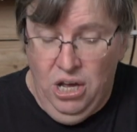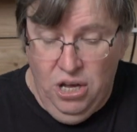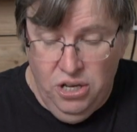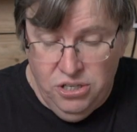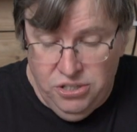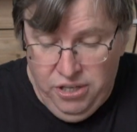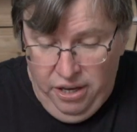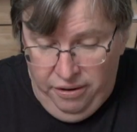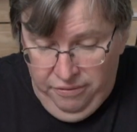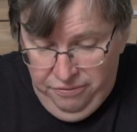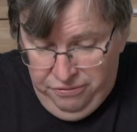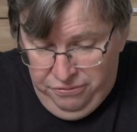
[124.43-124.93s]

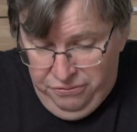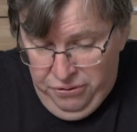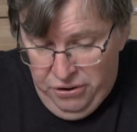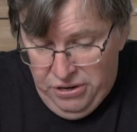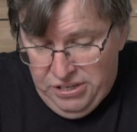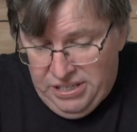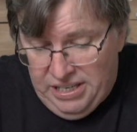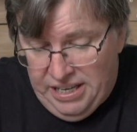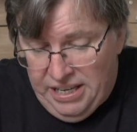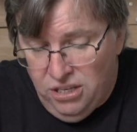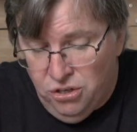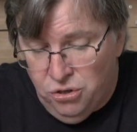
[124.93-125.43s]
So
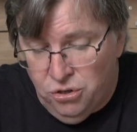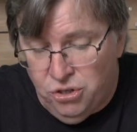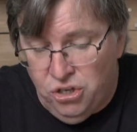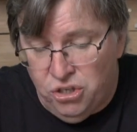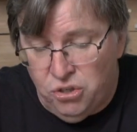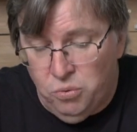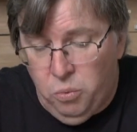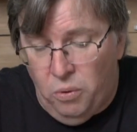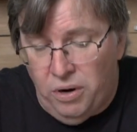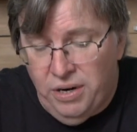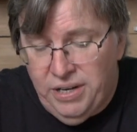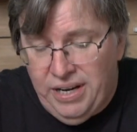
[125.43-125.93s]
firstly, you
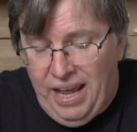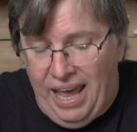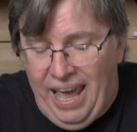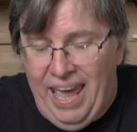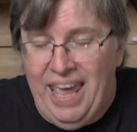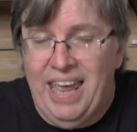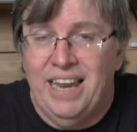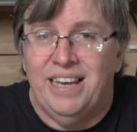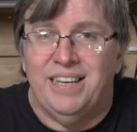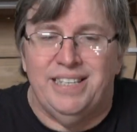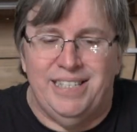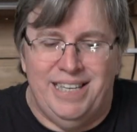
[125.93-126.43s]
just want
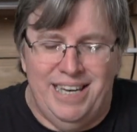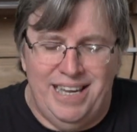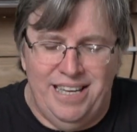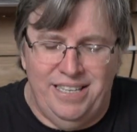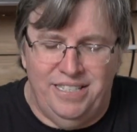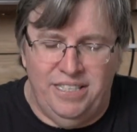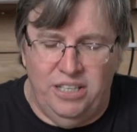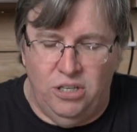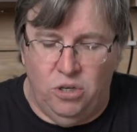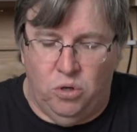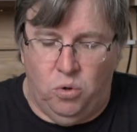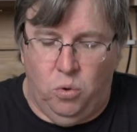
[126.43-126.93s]
a
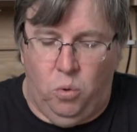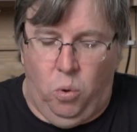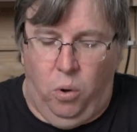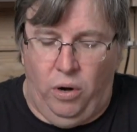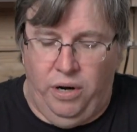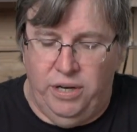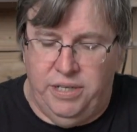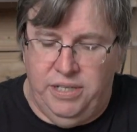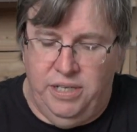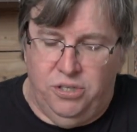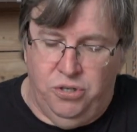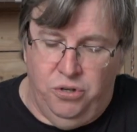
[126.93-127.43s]
decent
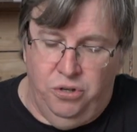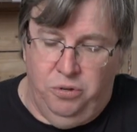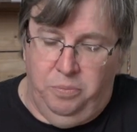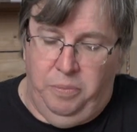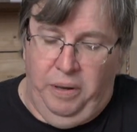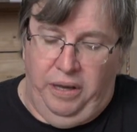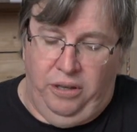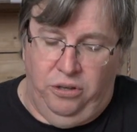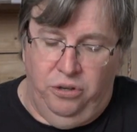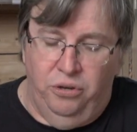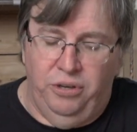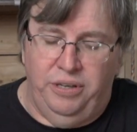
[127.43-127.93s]
quality
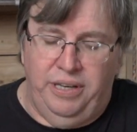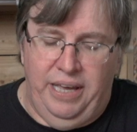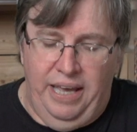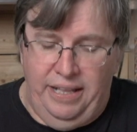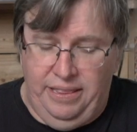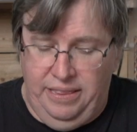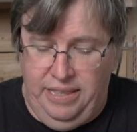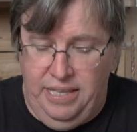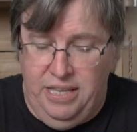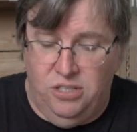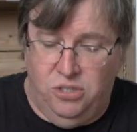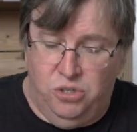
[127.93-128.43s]
toothpick. You
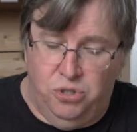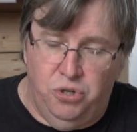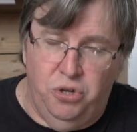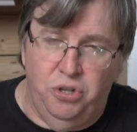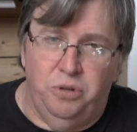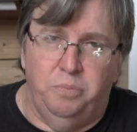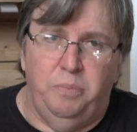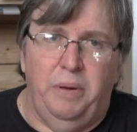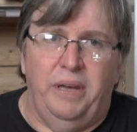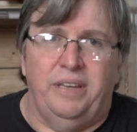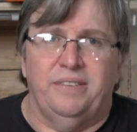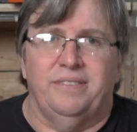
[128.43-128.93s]
get these
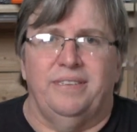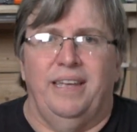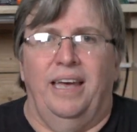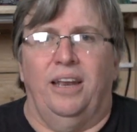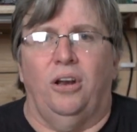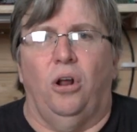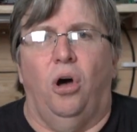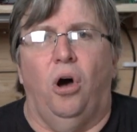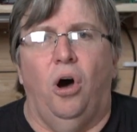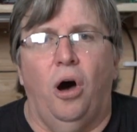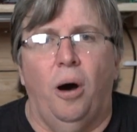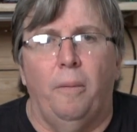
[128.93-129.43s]
toothpicks that
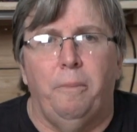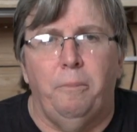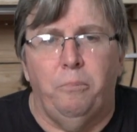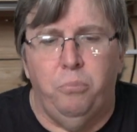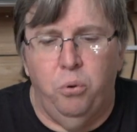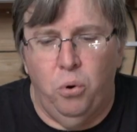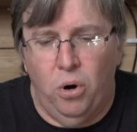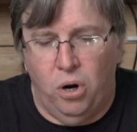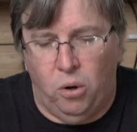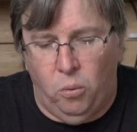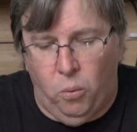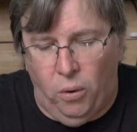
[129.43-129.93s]
are
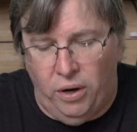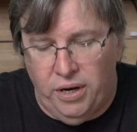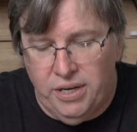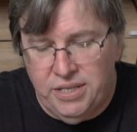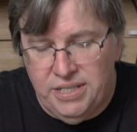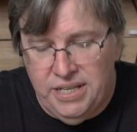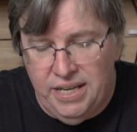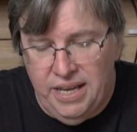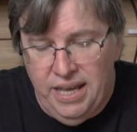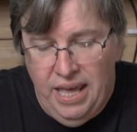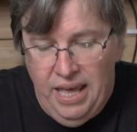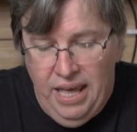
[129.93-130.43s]
poor
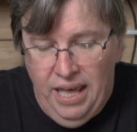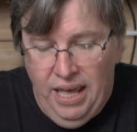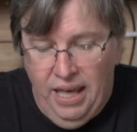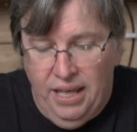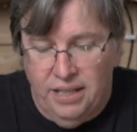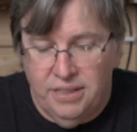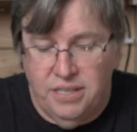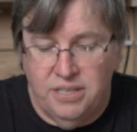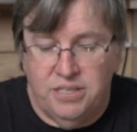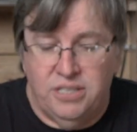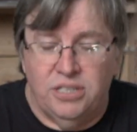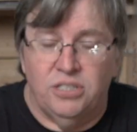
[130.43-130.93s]
quality.
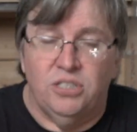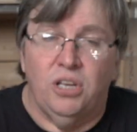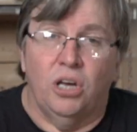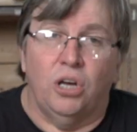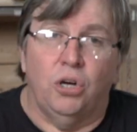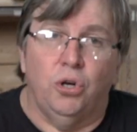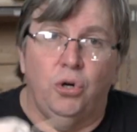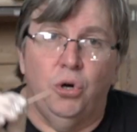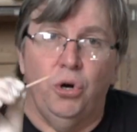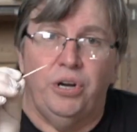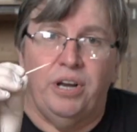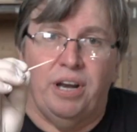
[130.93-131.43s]
This is a
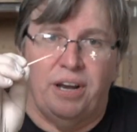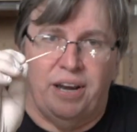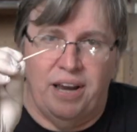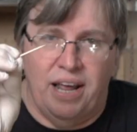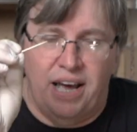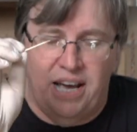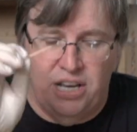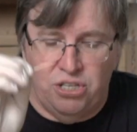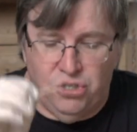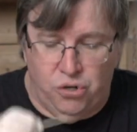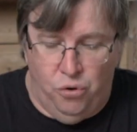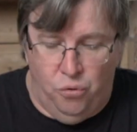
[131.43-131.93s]
good,
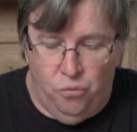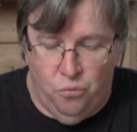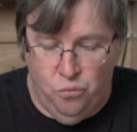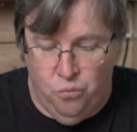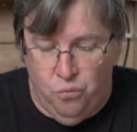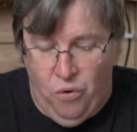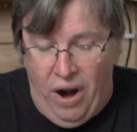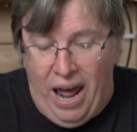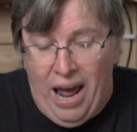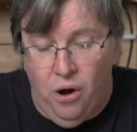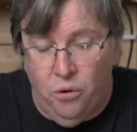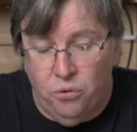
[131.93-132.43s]
nice,
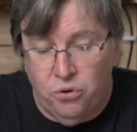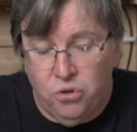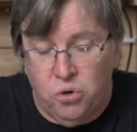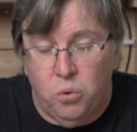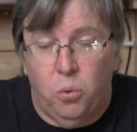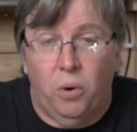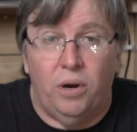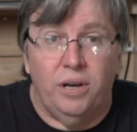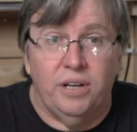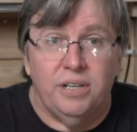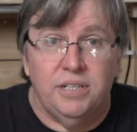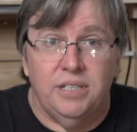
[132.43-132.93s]
round
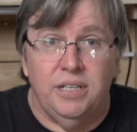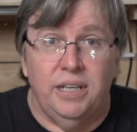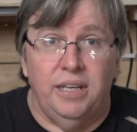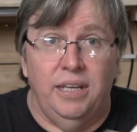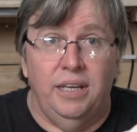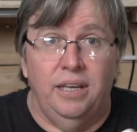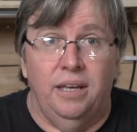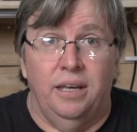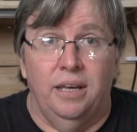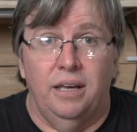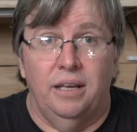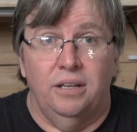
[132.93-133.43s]

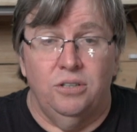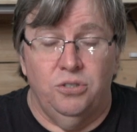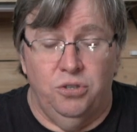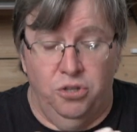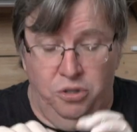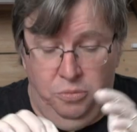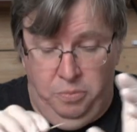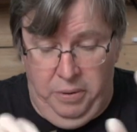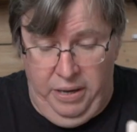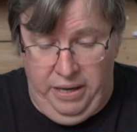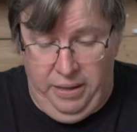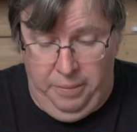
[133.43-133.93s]
quality
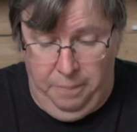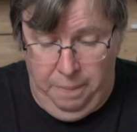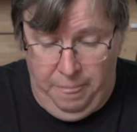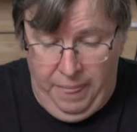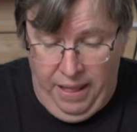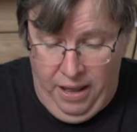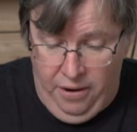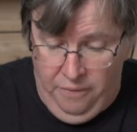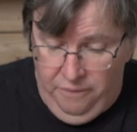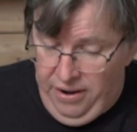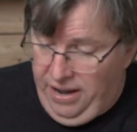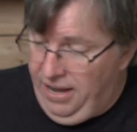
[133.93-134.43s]
toothpick,
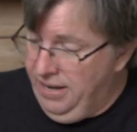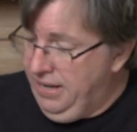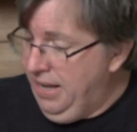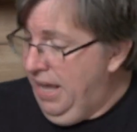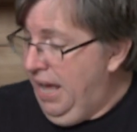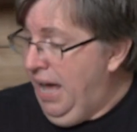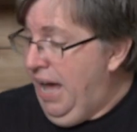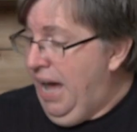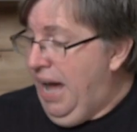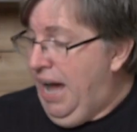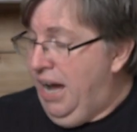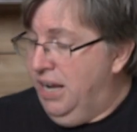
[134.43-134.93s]
right?
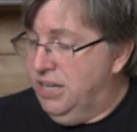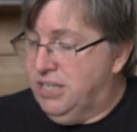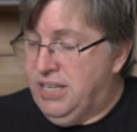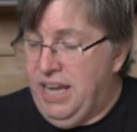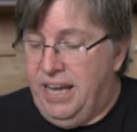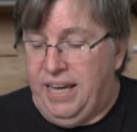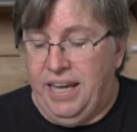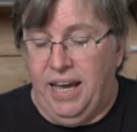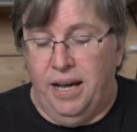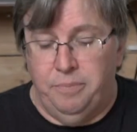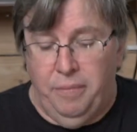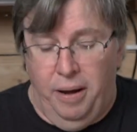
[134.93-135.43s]
I
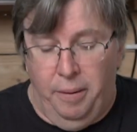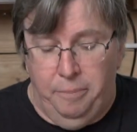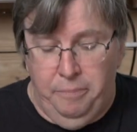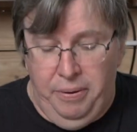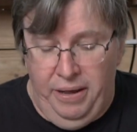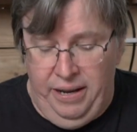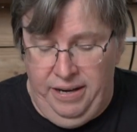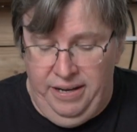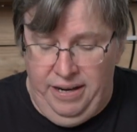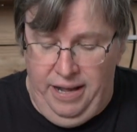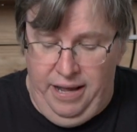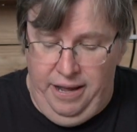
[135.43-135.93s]
take out my
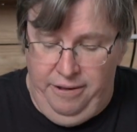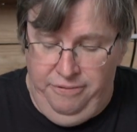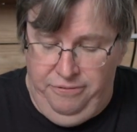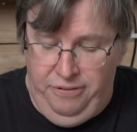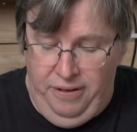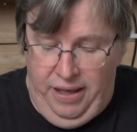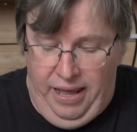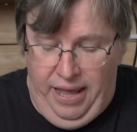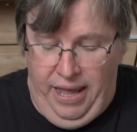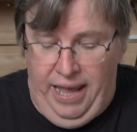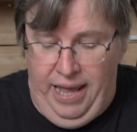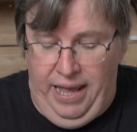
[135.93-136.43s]
penknife
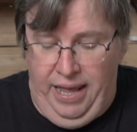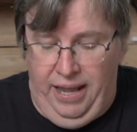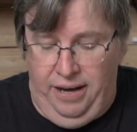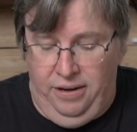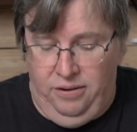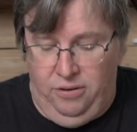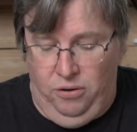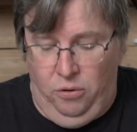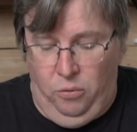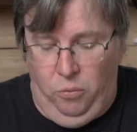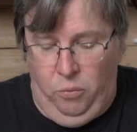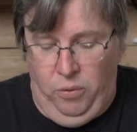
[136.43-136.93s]
and
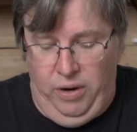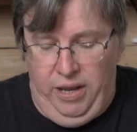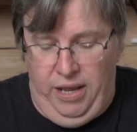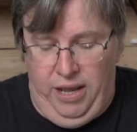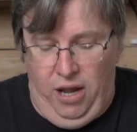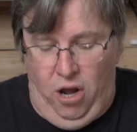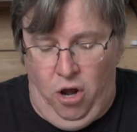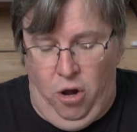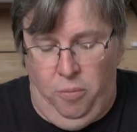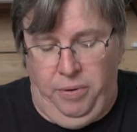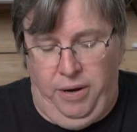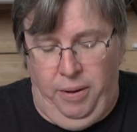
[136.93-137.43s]
we
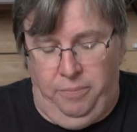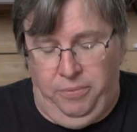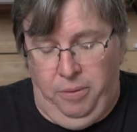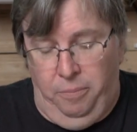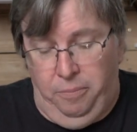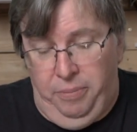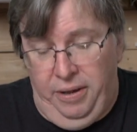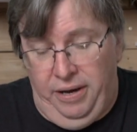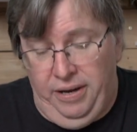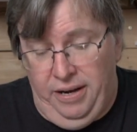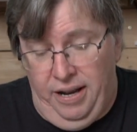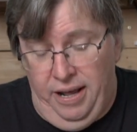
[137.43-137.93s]
open up the
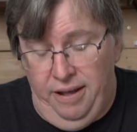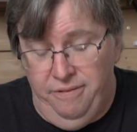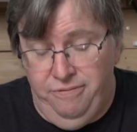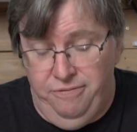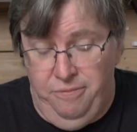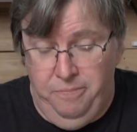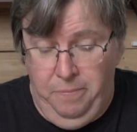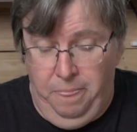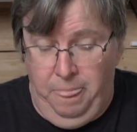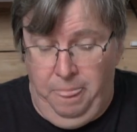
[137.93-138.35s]
penknife.